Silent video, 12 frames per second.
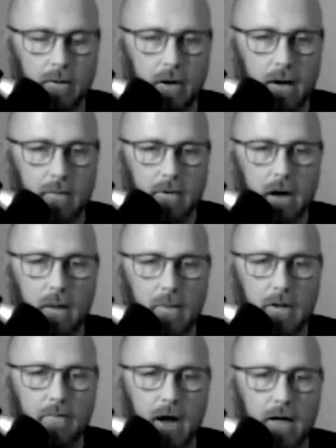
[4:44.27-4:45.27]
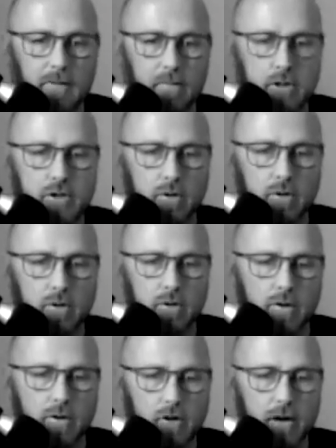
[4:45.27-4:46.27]
Yeah, I mean, the vast majority of
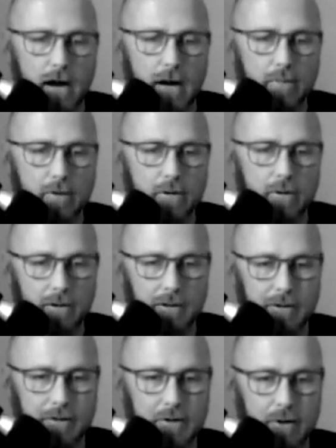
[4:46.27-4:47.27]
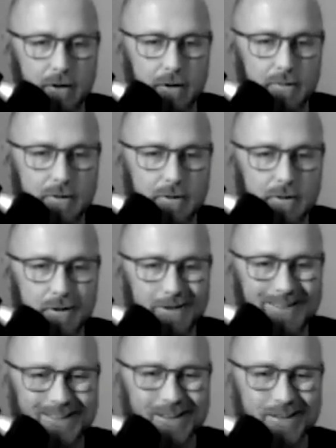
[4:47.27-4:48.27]
venture capital going into startups
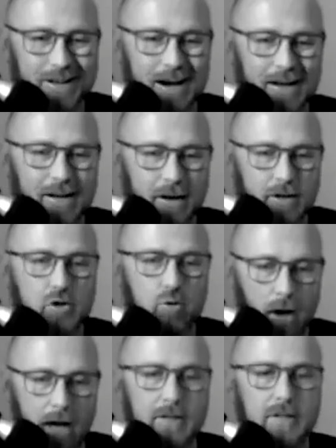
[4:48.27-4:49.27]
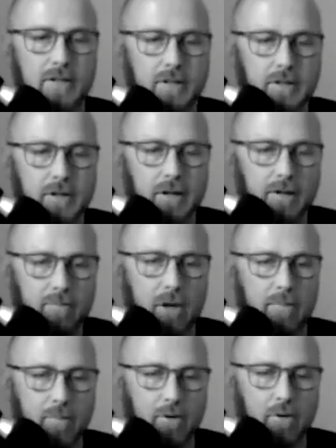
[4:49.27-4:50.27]
does not address
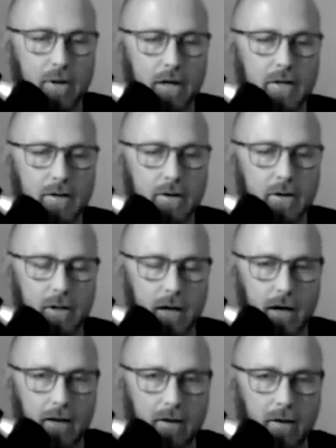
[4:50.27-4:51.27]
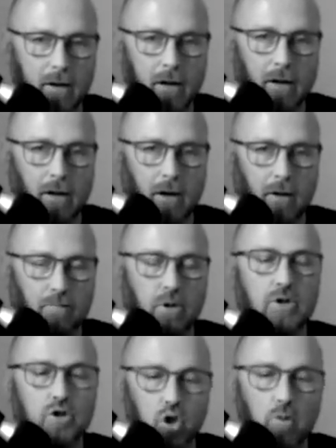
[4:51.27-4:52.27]
people that
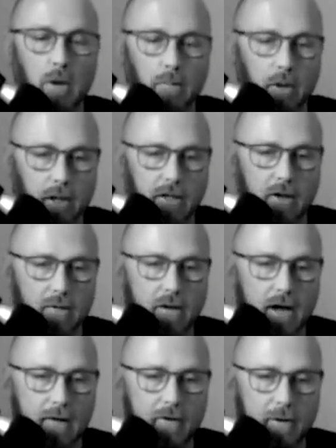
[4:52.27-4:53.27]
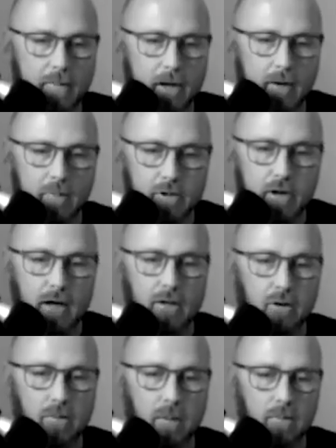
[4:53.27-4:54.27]
presumably don't have any money. We'll talk a
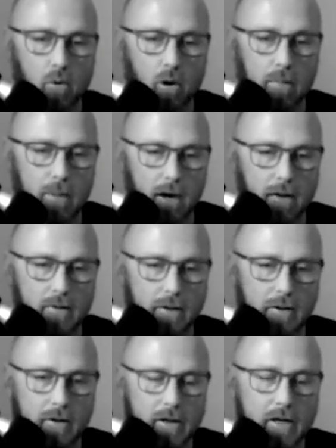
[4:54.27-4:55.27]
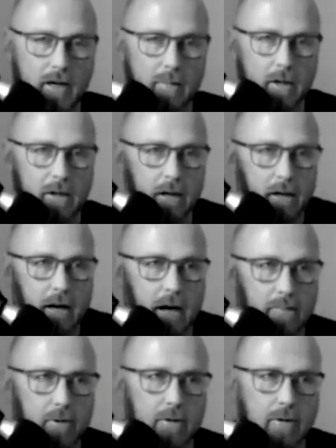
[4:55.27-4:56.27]
little bit more about economic dead
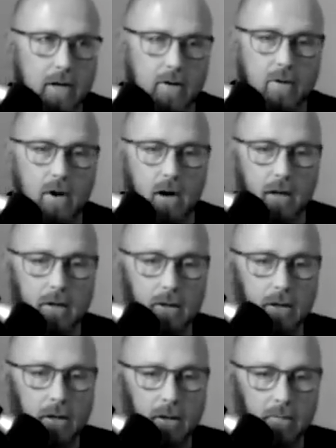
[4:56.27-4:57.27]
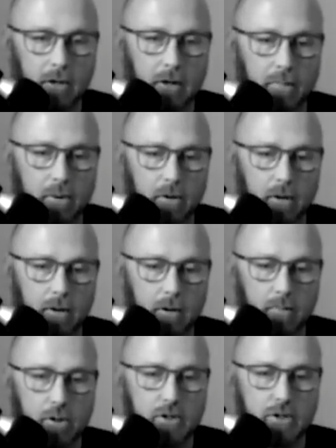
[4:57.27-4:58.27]
capital later on, but
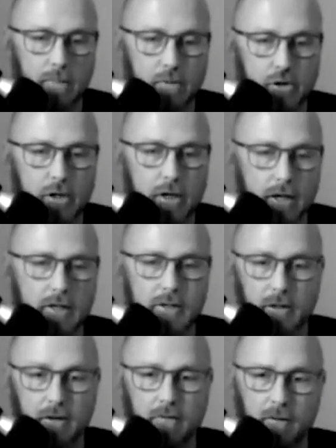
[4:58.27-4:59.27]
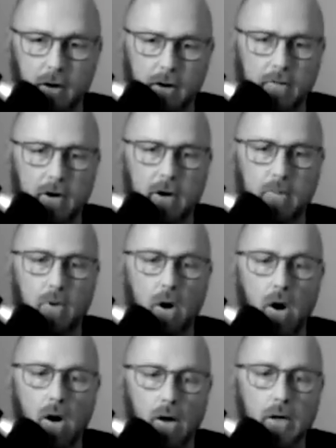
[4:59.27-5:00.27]
the presumption is, and they're very, very
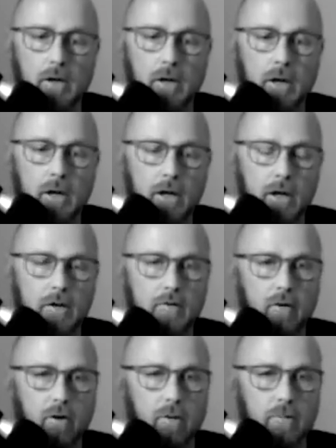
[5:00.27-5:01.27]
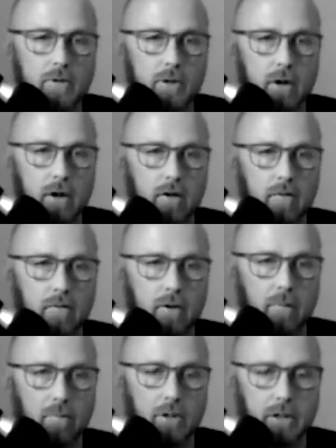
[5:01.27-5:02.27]
wrong, in terms of
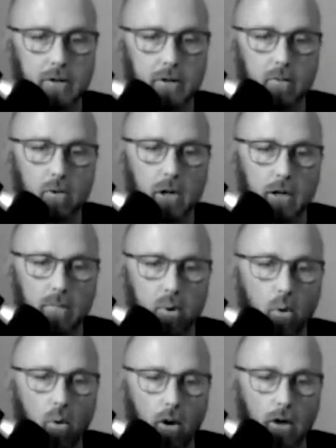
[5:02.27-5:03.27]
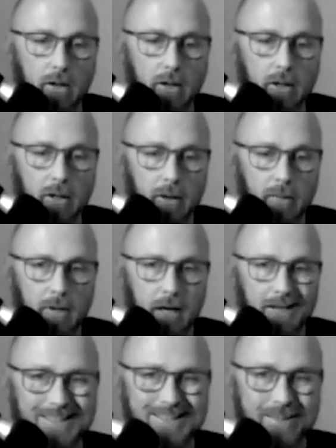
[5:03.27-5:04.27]
particularly the working poor, that
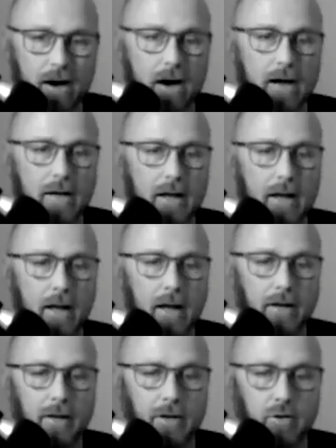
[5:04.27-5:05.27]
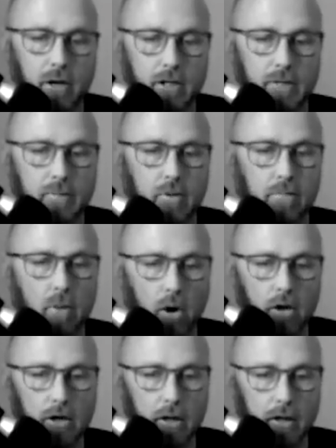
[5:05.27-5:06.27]
not an addressable
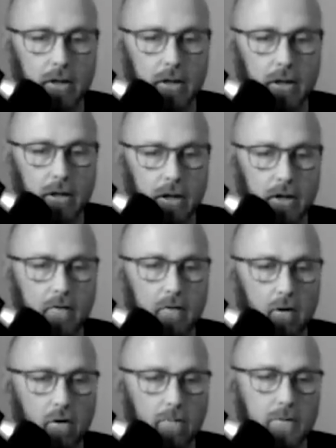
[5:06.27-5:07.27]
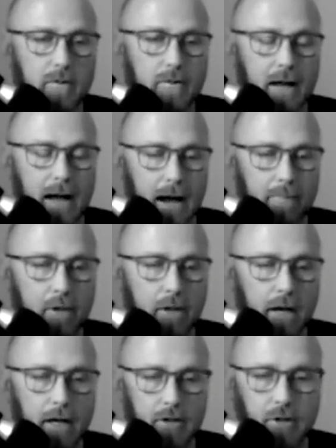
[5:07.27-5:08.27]
market in terms of the
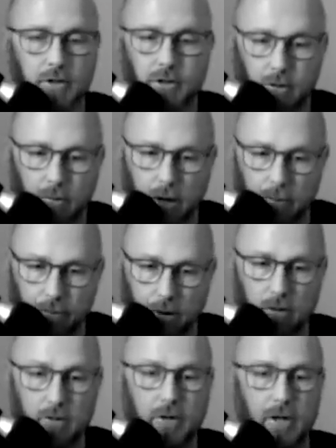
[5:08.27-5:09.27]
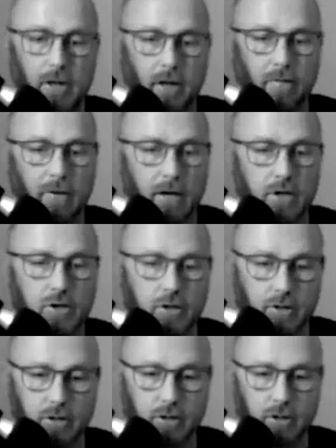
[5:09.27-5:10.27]
applications that are being built, the
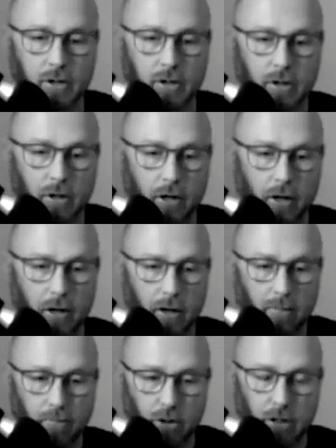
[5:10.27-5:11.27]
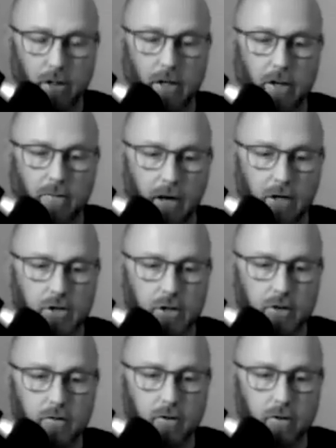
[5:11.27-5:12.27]
innovations, particularly innovation
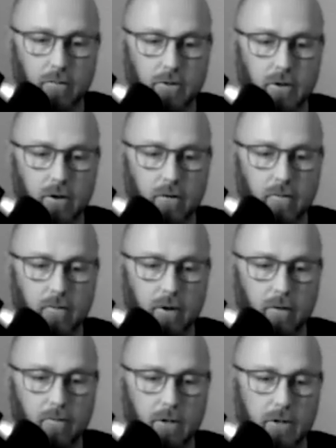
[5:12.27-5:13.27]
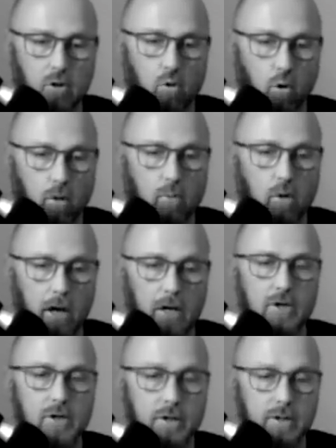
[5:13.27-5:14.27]
in terms of these
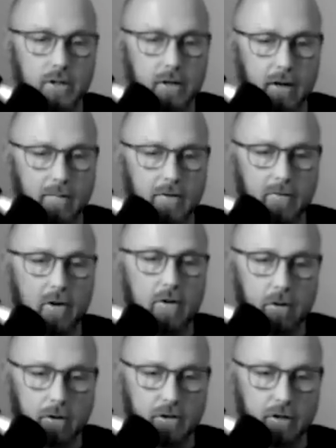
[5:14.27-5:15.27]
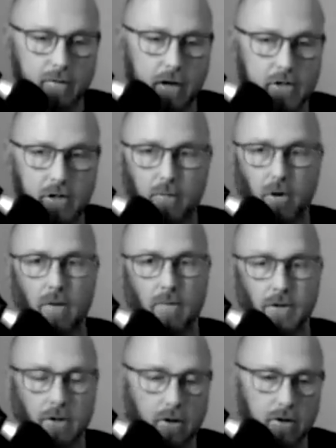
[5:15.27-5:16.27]
corporations that have these very large innovation
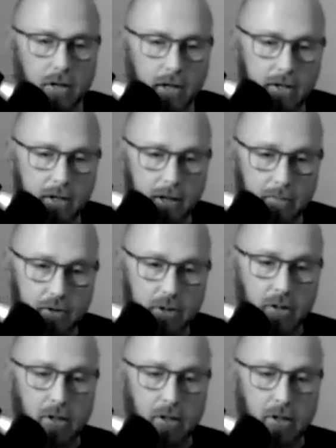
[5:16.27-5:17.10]
departments, R&D teams.